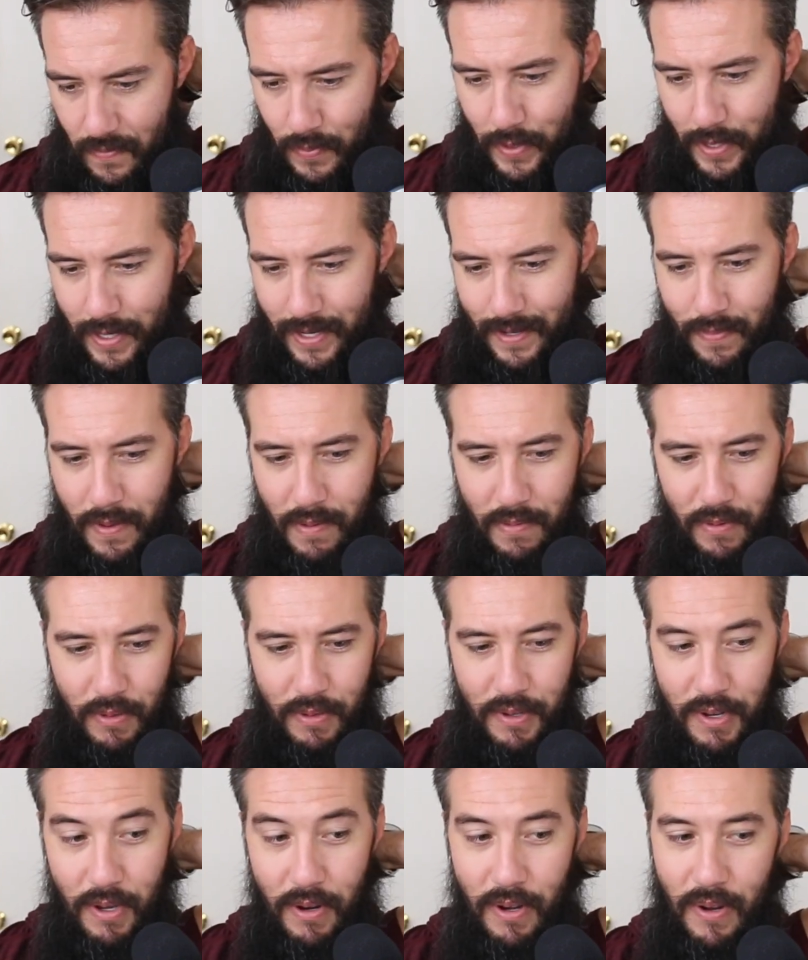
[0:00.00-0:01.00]
But people
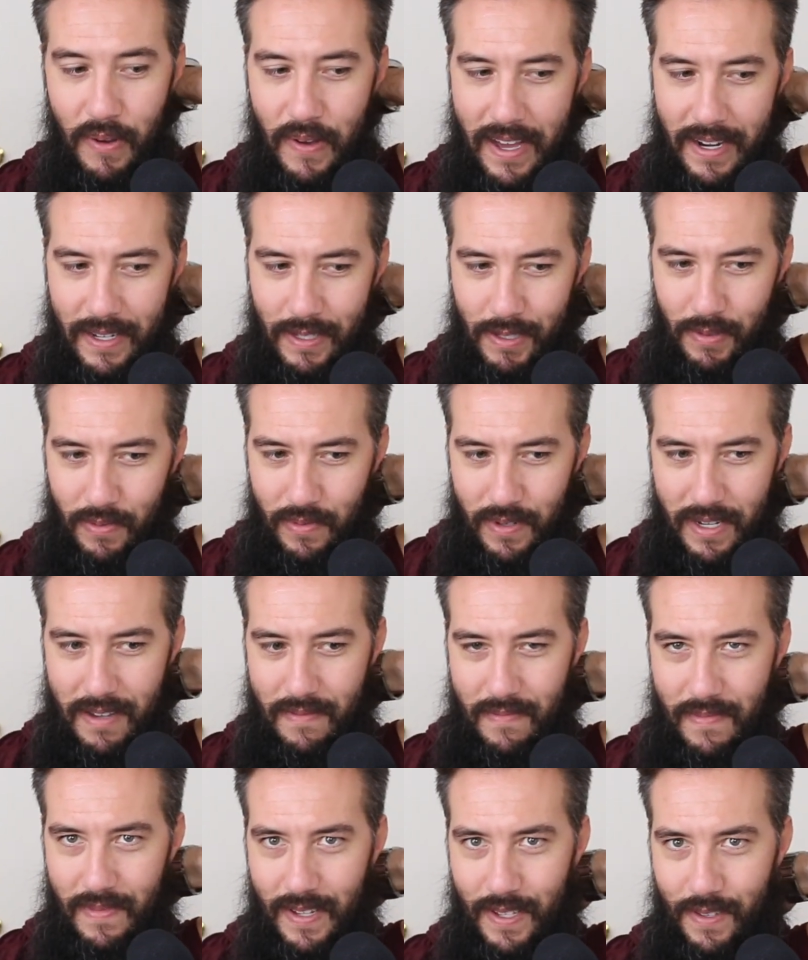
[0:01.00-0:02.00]
who don't know how to
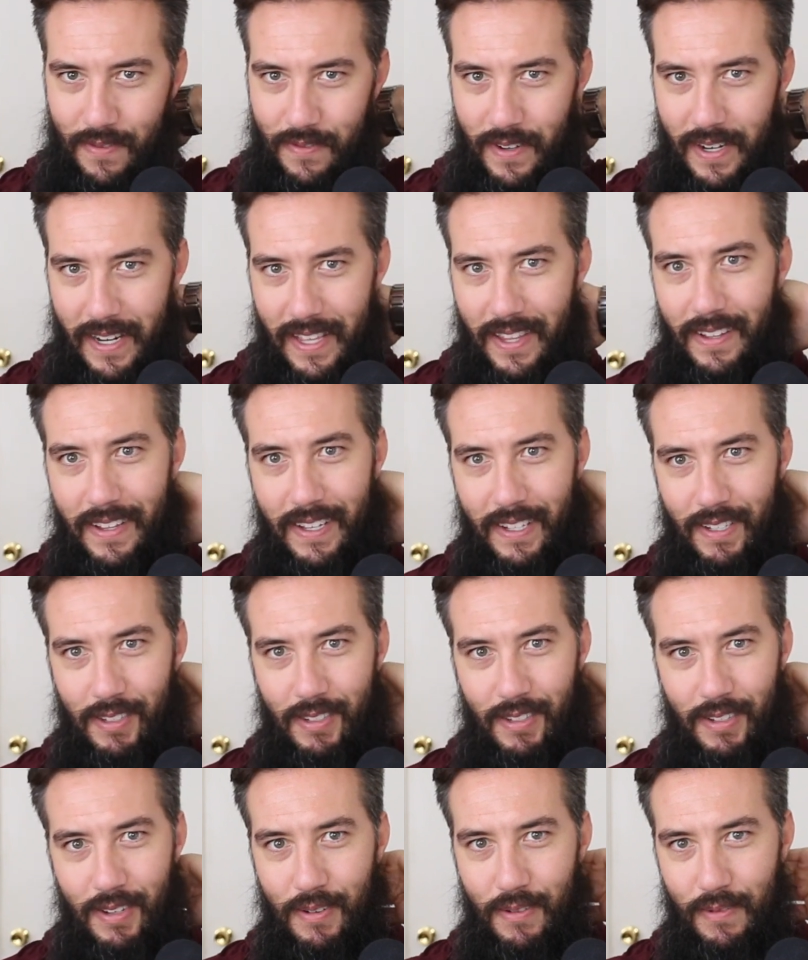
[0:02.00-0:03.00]
swim, it's funny, they're like
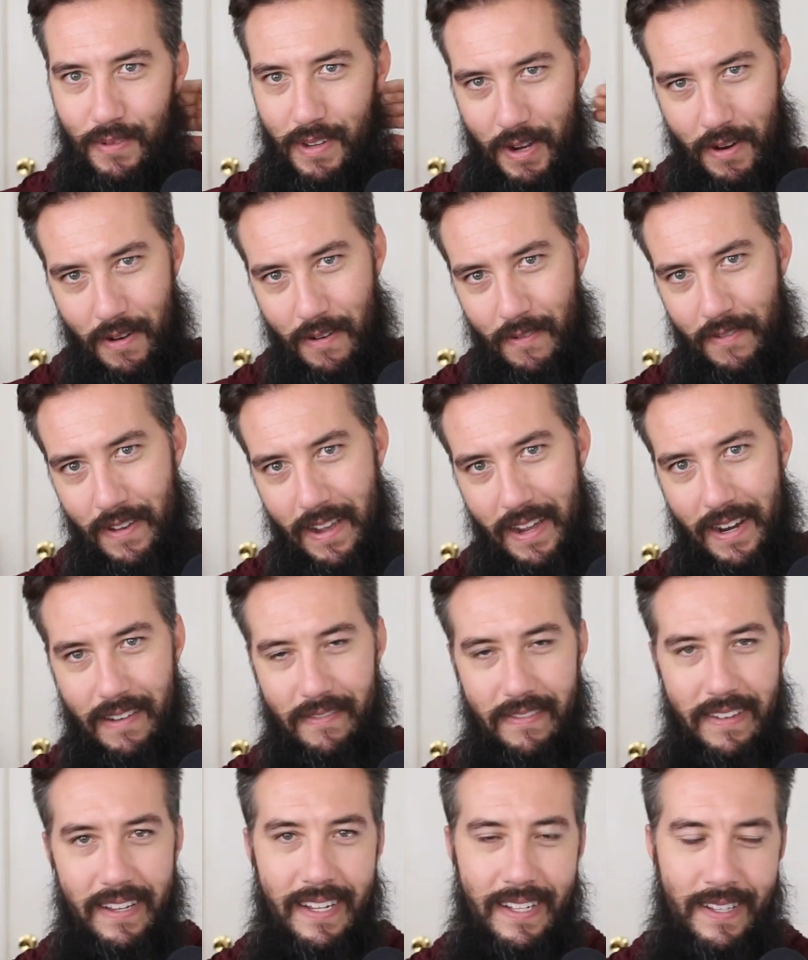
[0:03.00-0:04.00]
so terrified
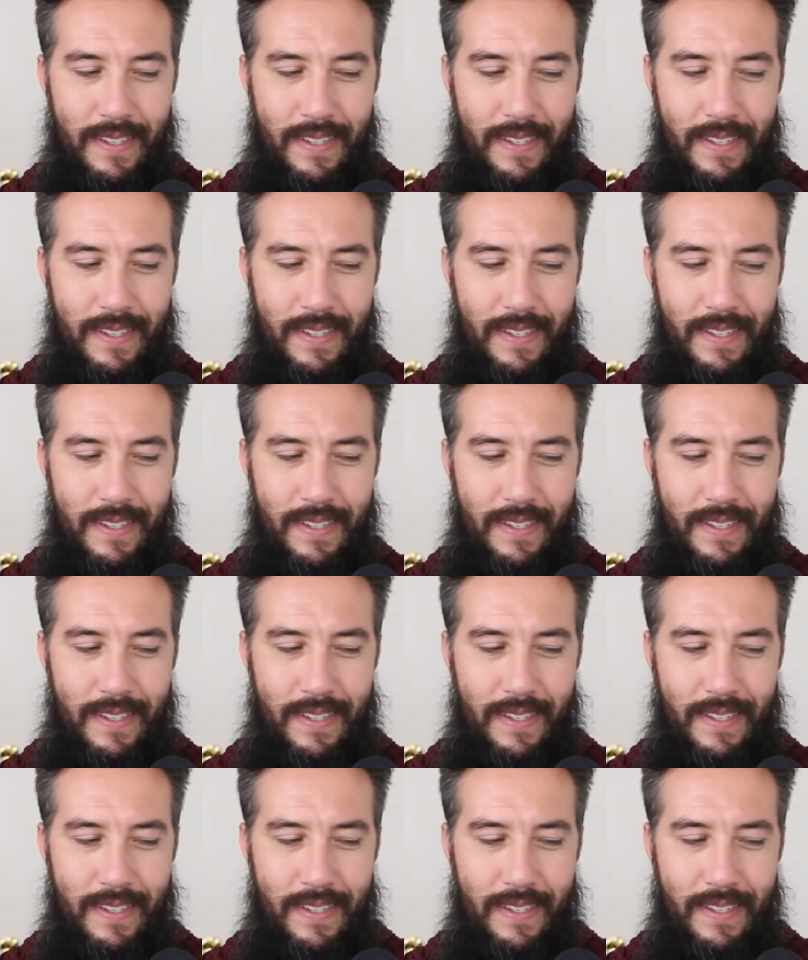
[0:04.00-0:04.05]
of it.